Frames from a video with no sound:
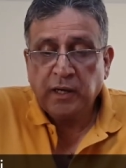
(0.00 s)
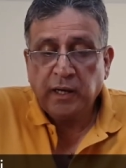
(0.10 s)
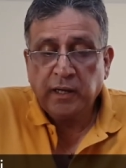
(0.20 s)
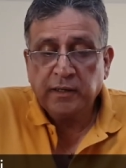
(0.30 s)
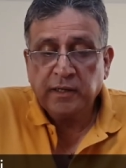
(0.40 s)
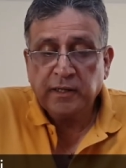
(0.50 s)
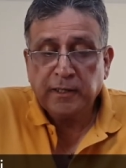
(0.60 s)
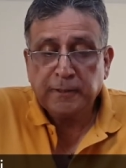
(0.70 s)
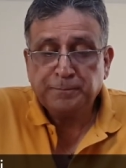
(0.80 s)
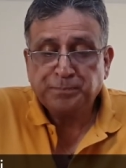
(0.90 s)
and
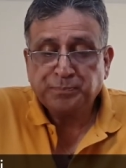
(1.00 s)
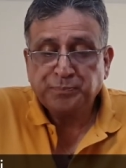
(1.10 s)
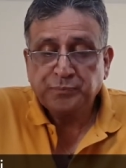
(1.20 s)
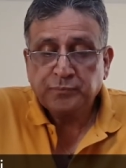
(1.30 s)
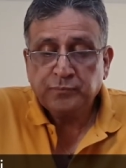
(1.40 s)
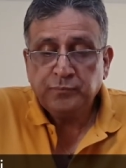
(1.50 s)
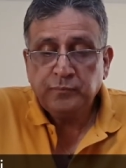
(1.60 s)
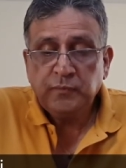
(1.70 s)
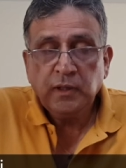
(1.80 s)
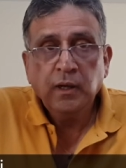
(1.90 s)
uh,
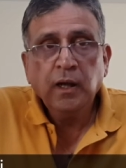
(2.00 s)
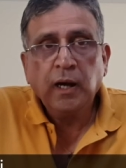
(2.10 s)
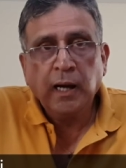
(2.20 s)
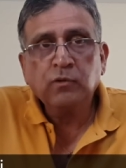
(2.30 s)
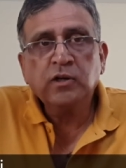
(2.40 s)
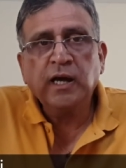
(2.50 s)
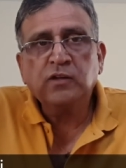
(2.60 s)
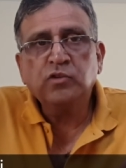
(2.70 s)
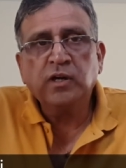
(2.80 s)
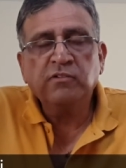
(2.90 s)
I would
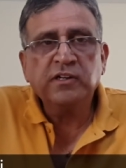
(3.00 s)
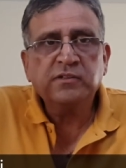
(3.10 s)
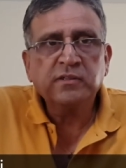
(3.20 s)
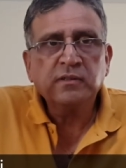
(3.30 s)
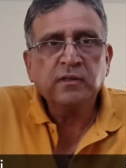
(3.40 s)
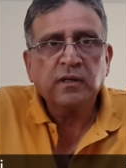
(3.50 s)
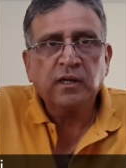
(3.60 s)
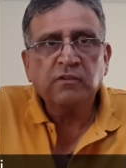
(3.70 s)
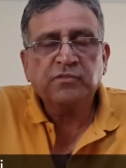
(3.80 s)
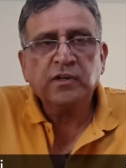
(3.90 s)
like to give it
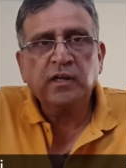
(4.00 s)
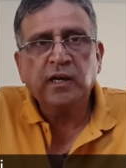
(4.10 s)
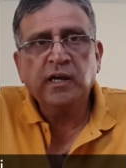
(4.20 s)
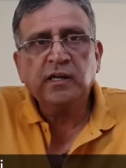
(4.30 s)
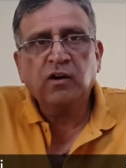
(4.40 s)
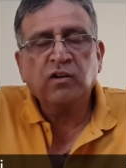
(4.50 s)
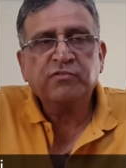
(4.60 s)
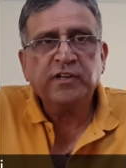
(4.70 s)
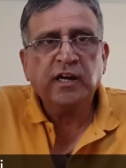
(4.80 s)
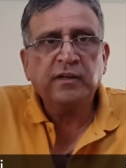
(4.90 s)
give uh, 8 out
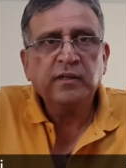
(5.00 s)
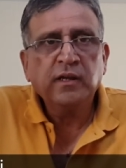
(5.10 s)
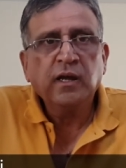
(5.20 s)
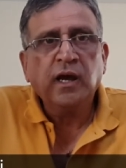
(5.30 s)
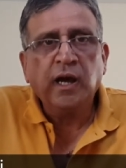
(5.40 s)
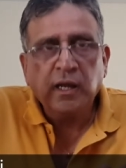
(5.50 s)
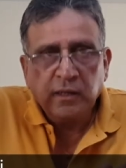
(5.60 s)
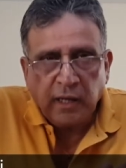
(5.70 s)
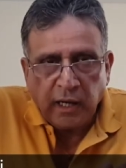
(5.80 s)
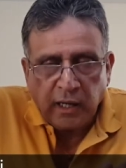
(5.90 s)
of 10
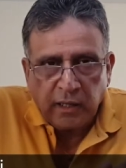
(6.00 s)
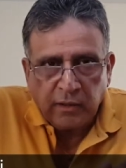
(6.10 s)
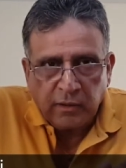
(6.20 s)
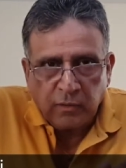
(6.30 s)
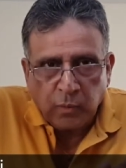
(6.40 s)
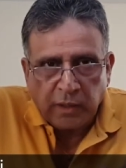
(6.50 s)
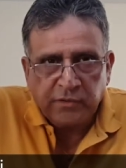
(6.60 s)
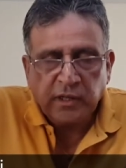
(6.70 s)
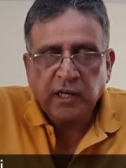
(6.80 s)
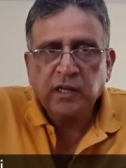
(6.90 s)
and I
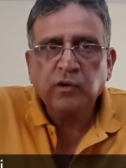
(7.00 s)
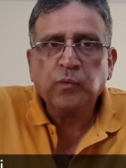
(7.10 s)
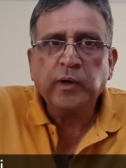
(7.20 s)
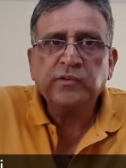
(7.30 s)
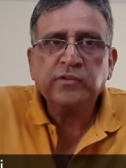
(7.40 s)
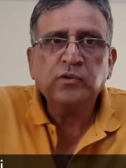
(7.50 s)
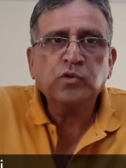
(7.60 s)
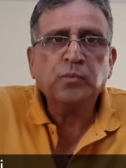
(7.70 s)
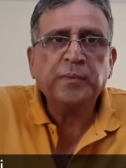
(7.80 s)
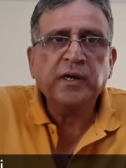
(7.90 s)
once again request
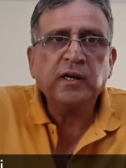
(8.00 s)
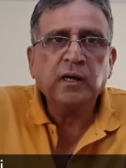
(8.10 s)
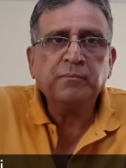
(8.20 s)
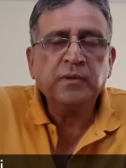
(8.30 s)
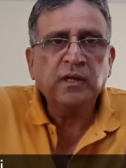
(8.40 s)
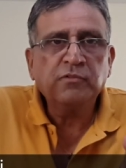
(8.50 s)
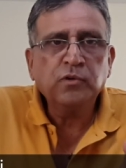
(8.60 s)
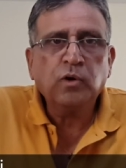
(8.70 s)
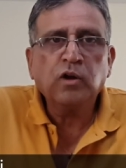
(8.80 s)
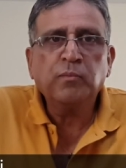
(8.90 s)
you to pick it up if
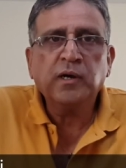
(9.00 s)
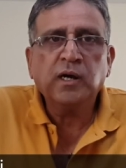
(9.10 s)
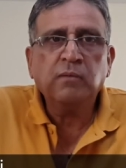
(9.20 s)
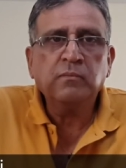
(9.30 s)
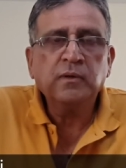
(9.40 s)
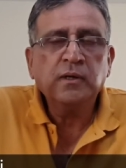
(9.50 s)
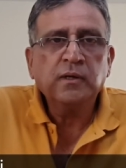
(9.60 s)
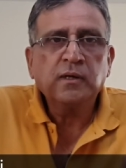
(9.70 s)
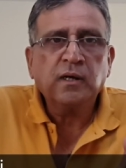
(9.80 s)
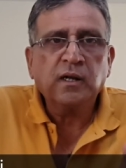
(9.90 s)
you want to become
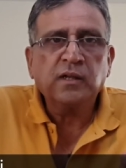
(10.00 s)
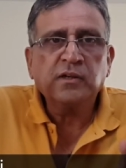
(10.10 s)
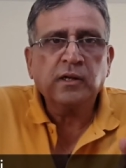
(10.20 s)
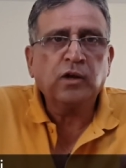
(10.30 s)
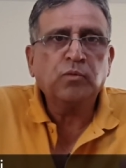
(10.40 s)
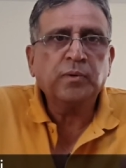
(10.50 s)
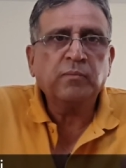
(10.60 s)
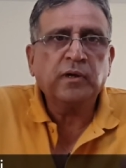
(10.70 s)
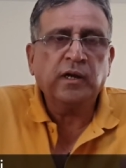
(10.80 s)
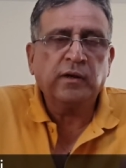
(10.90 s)
another
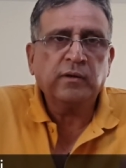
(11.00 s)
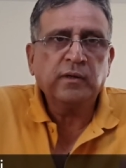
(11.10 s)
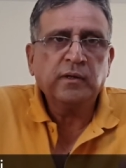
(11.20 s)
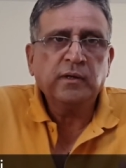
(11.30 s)
Anupam Kher.